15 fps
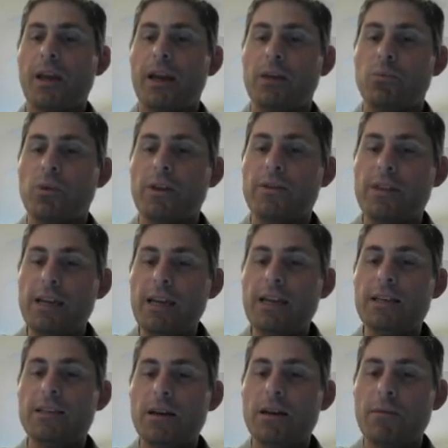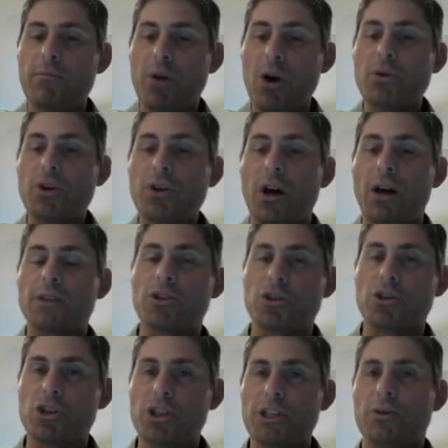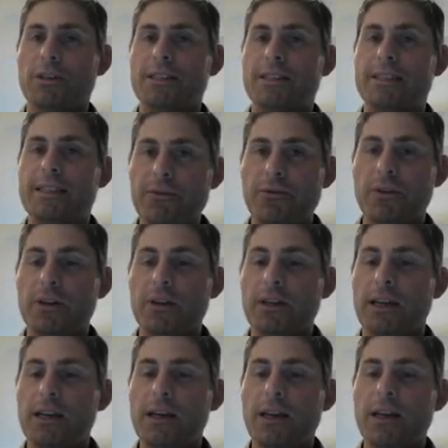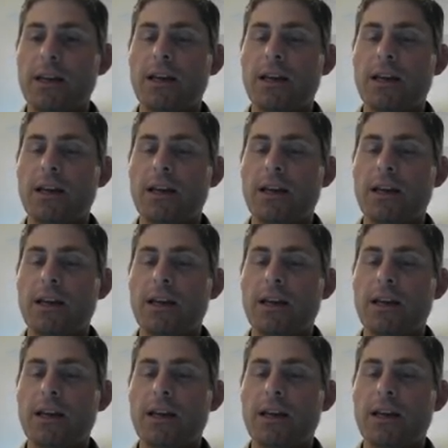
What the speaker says: And when these protons are shielded differently,